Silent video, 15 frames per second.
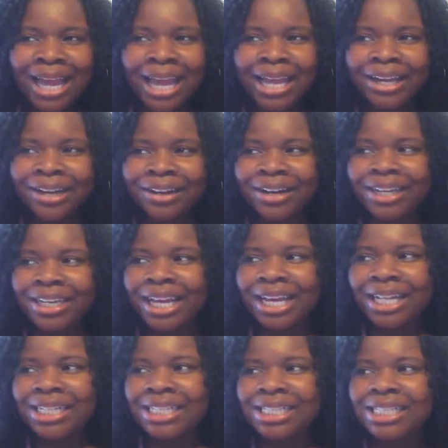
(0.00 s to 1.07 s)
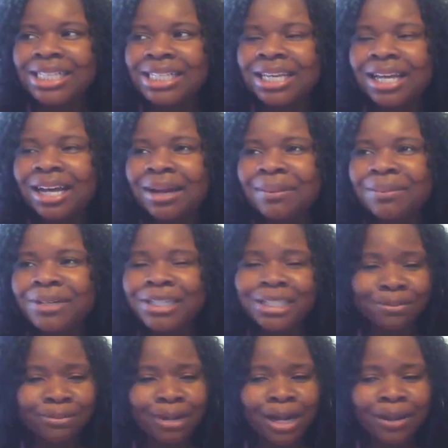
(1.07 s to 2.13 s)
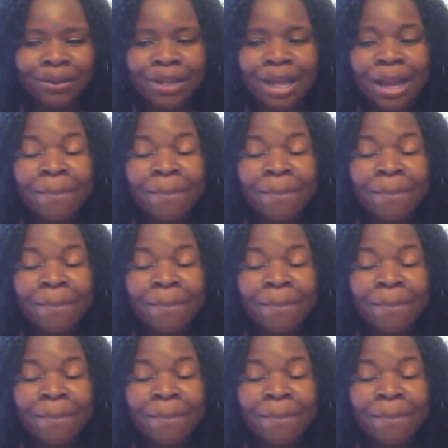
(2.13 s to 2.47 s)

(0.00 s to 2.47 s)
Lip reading: anger against Chris Brown.